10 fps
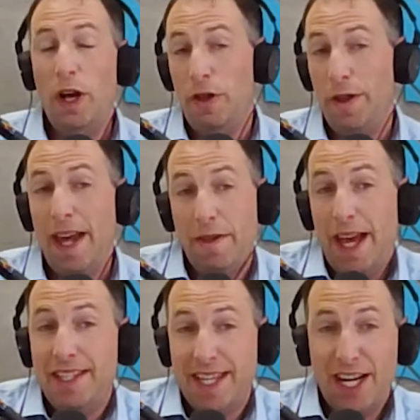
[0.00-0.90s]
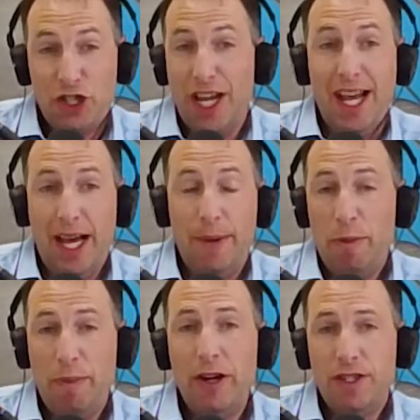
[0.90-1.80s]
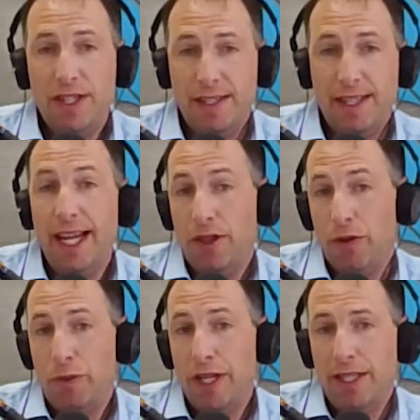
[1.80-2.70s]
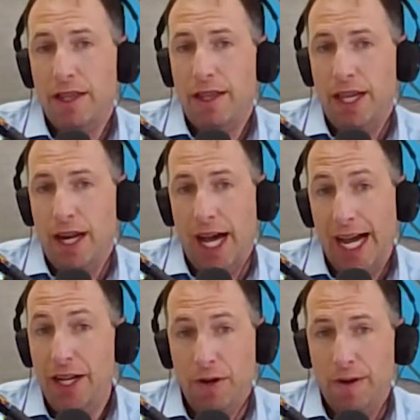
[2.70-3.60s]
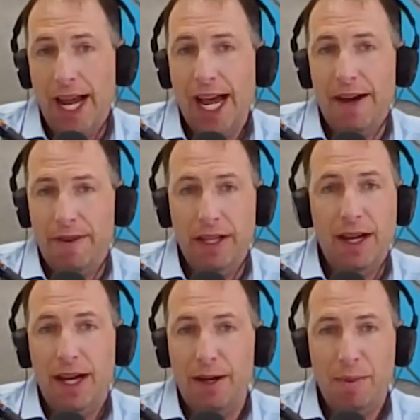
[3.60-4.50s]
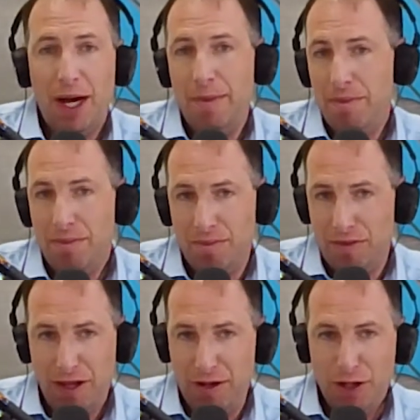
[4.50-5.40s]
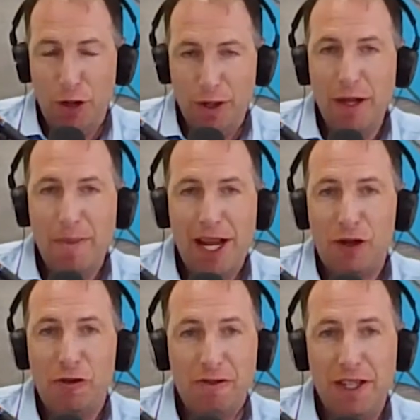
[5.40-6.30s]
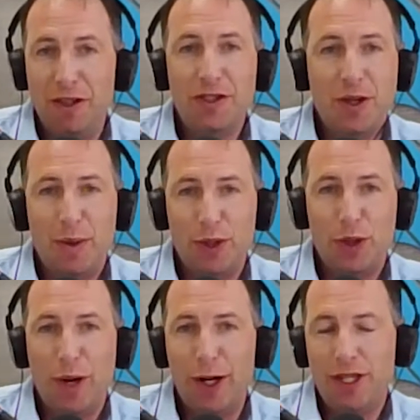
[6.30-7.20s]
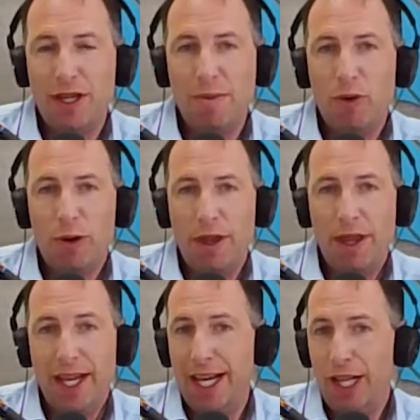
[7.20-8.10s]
Well, that's actually, I'm embarrassed to say, the reason that I don't have it. I'm, in the medical field, so I was aware it's an important thing.